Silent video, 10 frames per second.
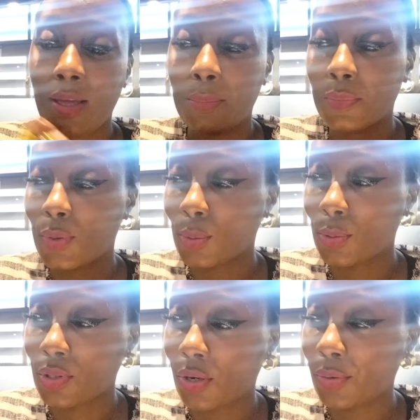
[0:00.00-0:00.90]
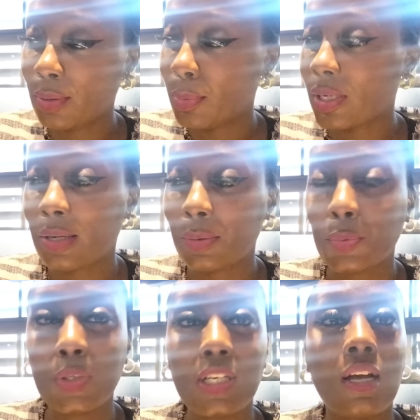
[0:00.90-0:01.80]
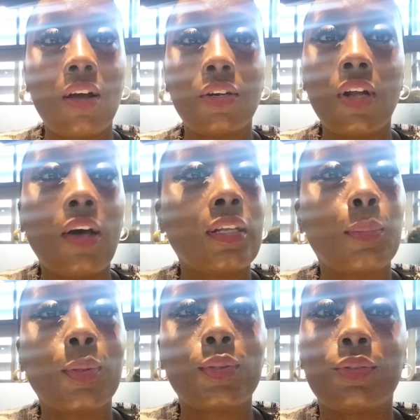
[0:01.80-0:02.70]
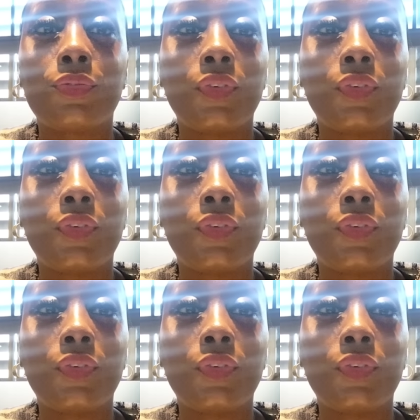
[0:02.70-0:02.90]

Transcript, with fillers: sorry but we are not able to finish